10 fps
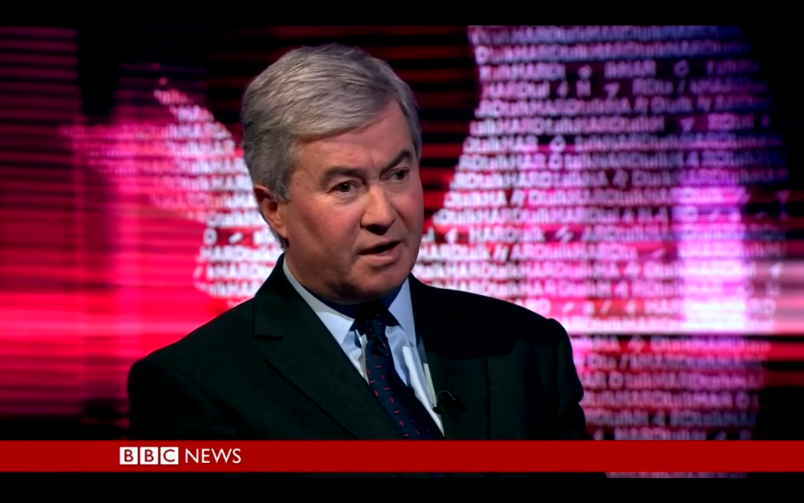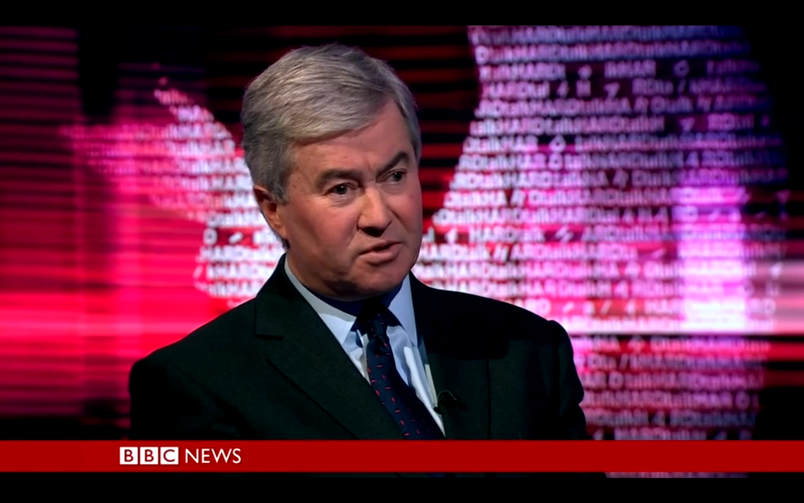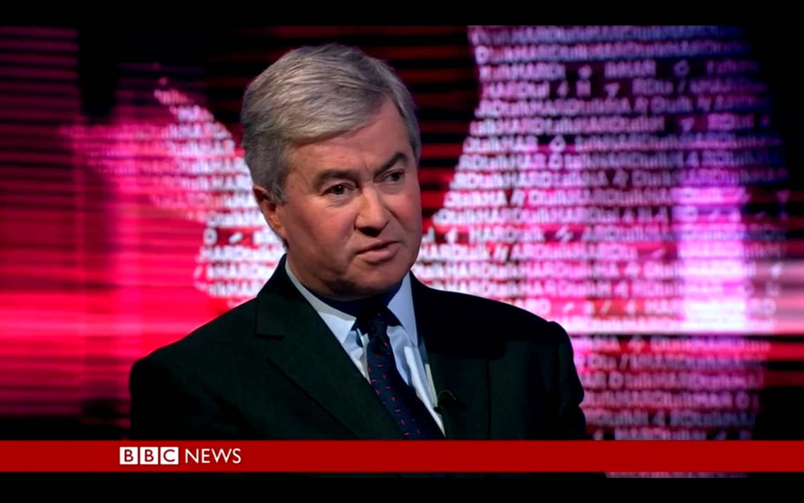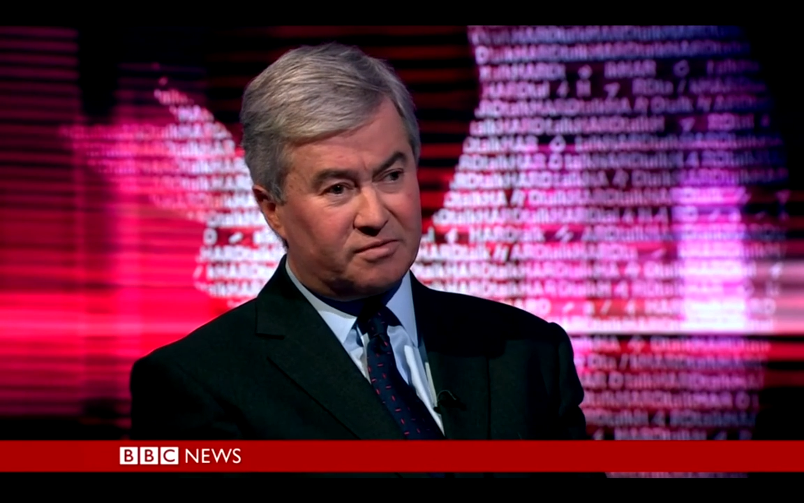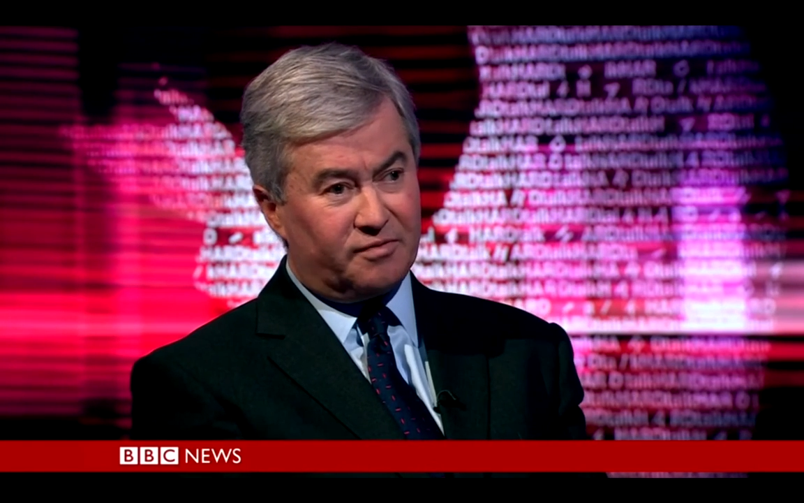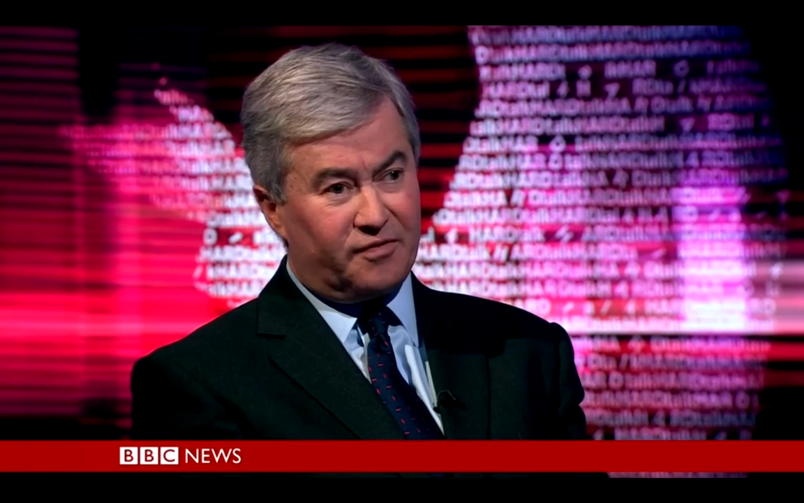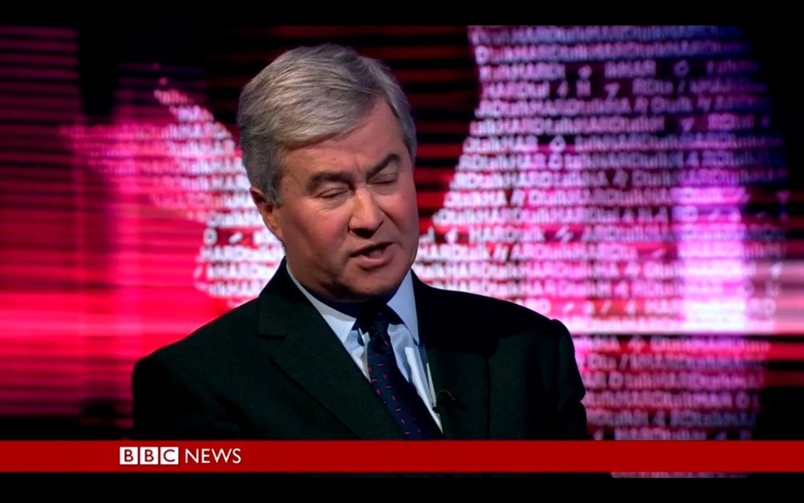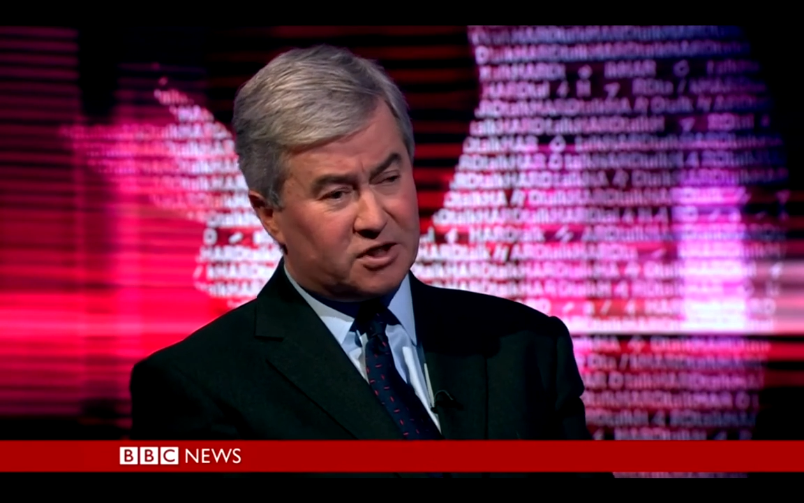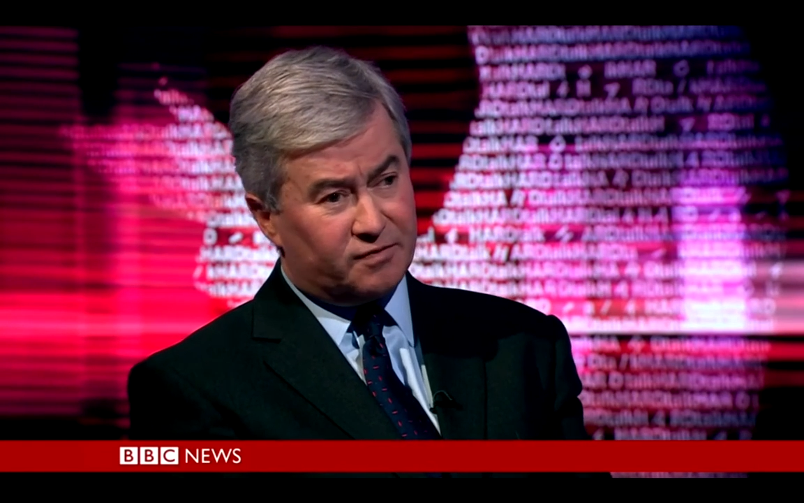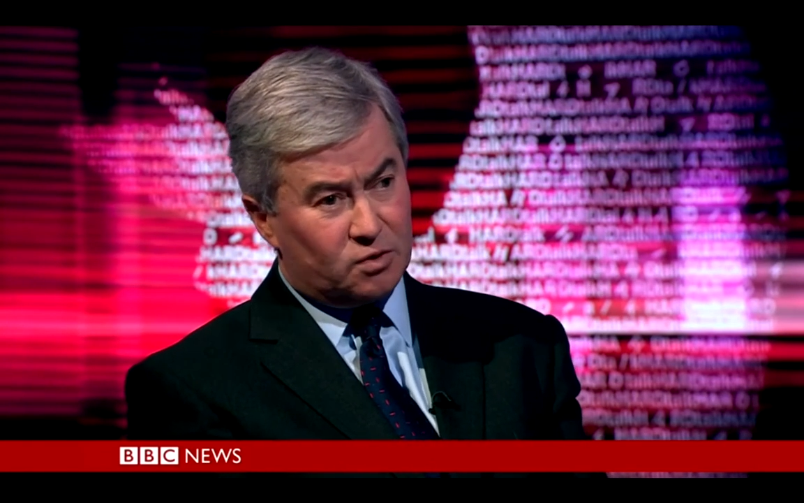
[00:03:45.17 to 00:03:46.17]
that was
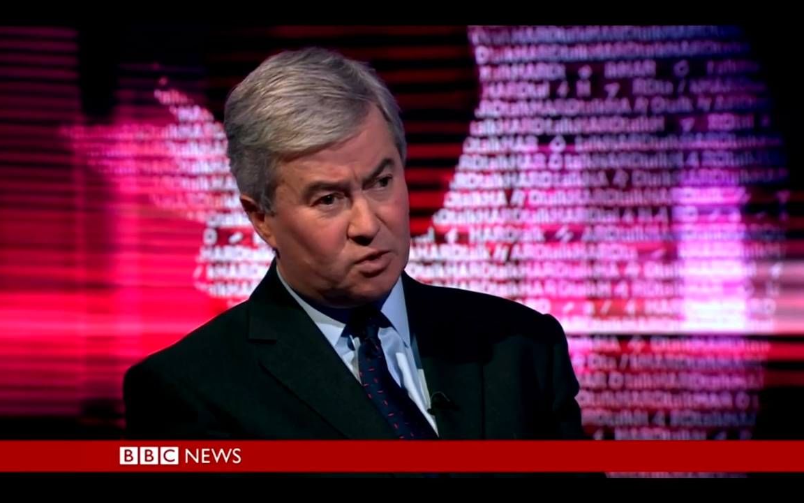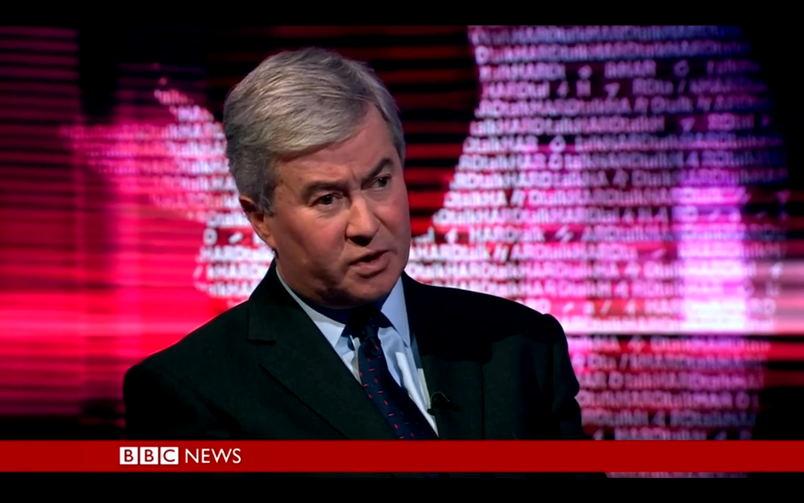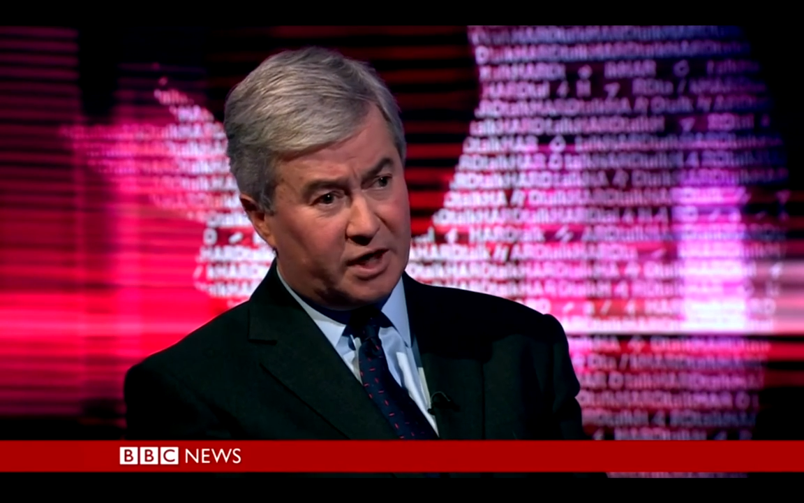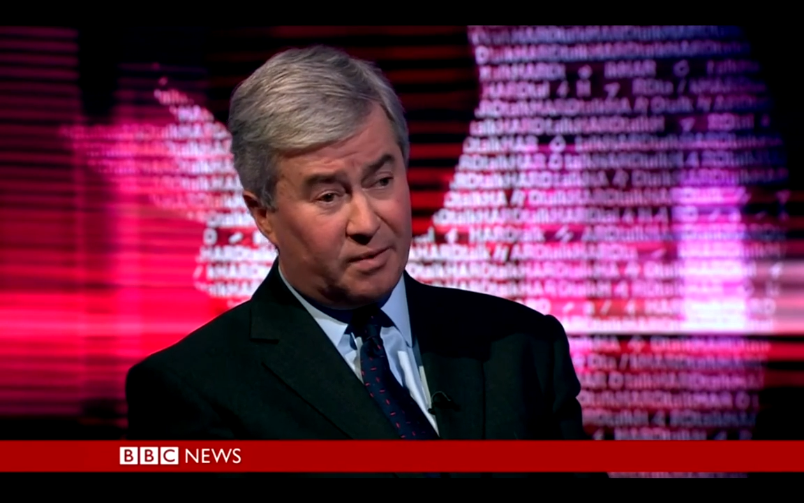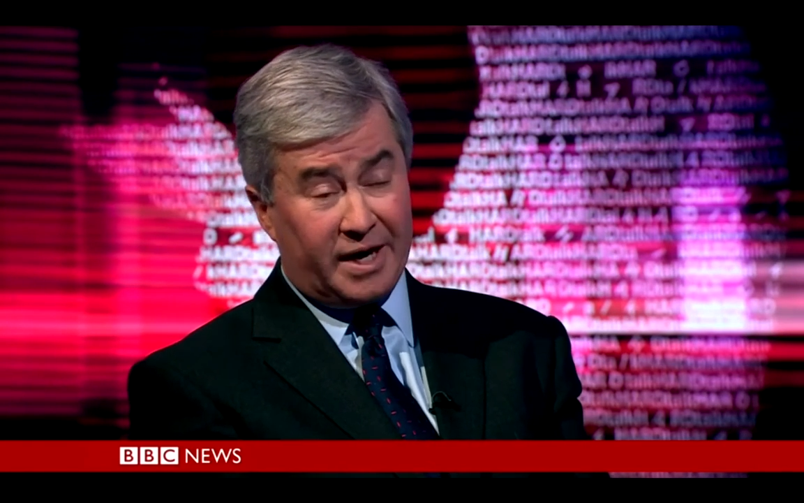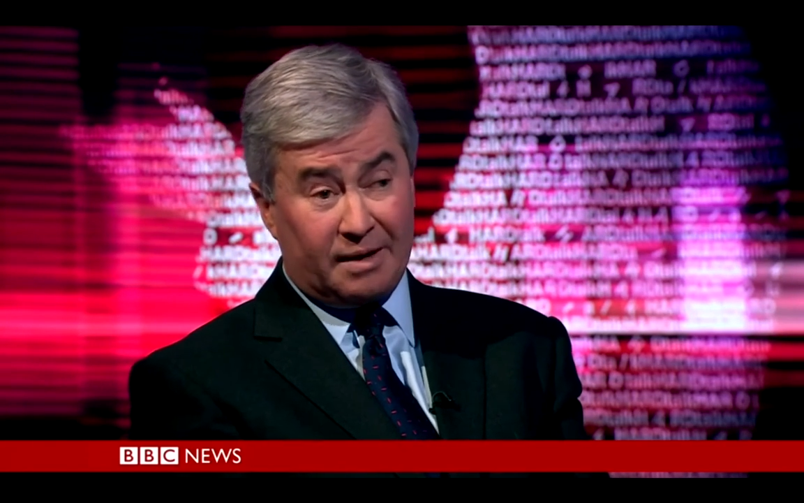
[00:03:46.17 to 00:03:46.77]
fanciful talk anyway,